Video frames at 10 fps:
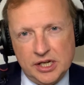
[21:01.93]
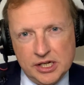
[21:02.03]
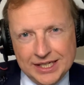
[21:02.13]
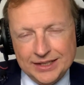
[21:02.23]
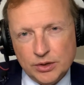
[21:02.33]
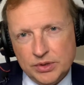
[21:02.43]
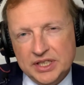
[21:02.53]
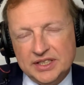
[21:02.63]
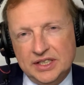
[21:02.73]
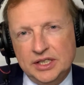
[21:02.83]

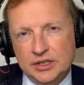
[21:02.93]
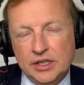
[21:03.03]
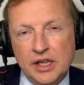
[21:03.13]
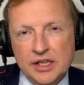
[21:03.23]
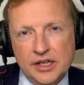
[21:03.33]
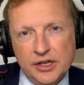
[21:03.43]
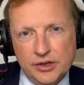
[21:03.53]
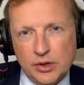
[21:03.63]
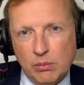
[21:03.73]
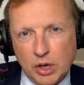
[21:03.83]
increase in
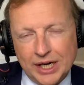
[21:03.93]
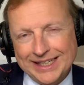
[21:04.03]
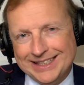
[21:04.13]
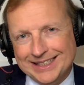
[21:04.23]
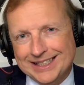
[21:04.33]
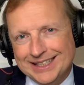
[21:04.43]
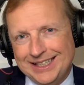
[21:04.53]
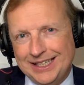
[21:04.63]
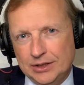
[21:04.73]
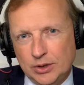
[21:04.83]
the markets and
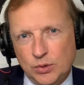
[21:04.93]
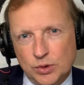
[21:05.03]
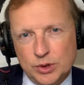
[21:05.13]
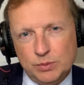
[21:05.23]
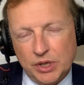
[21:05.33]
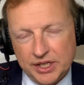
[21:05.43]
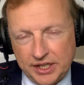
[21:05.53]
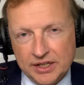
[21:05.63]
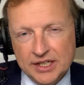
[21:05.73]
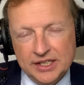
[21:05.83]
seen the
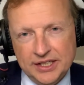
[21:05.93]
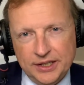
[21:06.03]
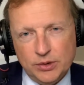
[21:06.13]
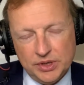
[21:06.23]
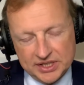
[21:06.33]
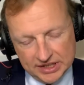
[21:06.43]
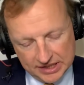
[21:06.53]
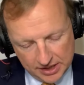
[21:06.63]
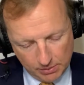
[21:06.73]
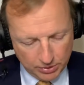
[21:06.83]
corresponding increase in
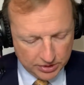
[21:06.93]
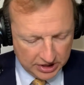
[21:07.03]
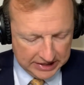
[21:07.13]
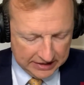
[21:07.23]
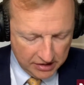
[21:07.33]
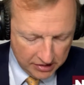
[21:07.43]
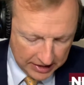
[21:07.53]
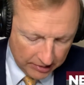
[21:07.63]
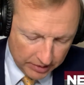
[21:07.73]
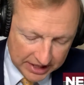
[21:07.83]
the numbers in
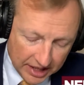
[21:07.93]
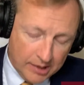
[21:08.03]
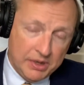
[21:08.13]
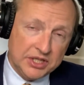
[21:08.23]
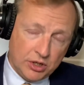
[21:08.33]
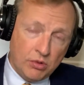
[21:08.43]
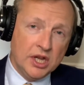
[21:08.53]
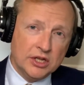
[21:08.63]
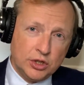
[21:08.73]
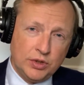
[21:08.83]
their retirement. So
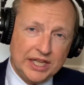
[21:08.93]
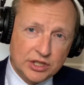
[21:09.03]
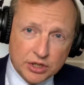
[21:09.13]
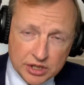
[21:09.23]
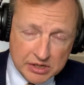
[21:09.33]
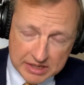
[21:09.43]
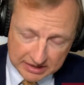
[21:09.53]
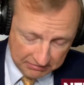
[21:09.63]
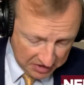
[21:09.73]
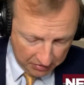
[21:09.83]
that's good.
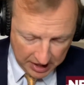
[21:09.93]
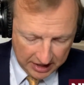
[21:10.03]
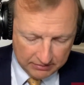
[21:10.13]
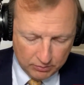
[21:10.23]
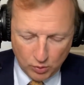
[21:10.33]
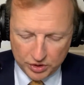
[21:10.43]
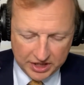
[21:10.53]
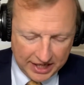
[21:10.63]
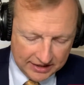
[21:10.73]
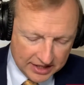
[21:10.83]
It's more than
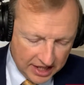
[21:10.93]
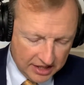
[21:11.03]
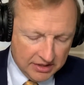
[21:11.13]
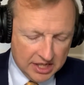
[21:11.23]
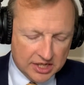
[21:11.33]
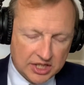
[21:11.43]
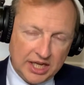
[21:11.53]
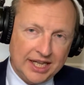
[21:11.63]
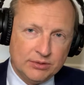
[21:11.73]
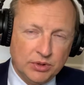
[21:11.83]
8 in 10 say
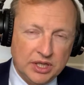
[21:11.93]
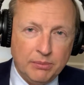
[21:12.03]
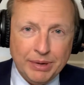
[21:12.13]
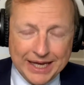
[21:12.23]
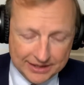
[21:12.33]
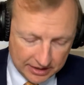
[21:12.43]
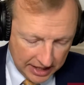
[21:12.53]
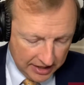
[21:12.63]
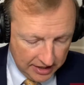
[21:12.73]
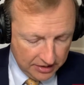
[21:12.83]
it hasn't really impacted.
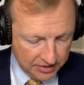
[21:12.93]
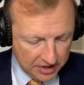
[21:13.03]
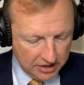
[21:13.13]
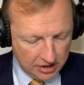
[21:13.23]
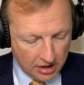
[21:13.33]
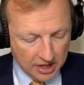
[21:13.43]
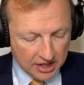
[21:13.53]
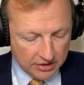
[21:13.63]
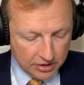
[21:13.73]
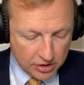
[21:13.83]
That is the
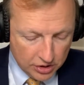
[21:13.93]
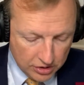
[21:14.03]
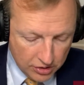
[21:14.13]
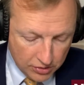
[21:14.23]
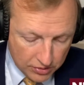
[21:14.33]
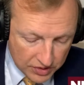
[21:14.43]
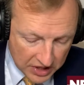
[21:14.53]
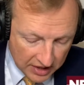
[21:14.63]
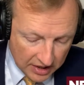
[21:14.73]
good news.